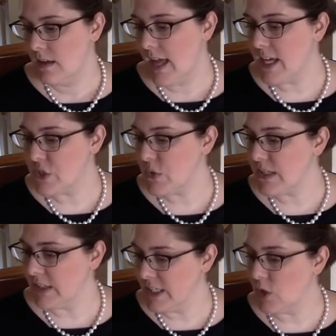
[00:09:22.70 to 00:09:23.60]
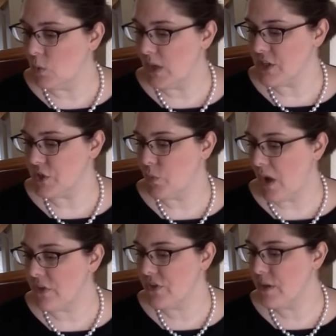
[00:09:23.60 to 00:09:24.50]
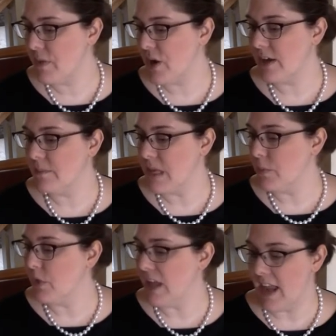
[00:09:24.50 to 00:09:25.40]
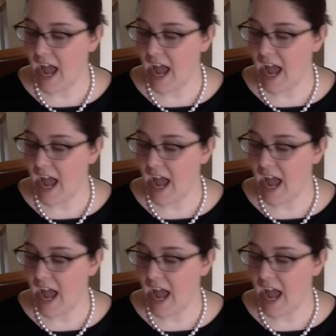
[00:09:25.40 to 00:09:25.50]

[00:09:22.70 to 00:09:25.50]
answering the legal question whether the American people had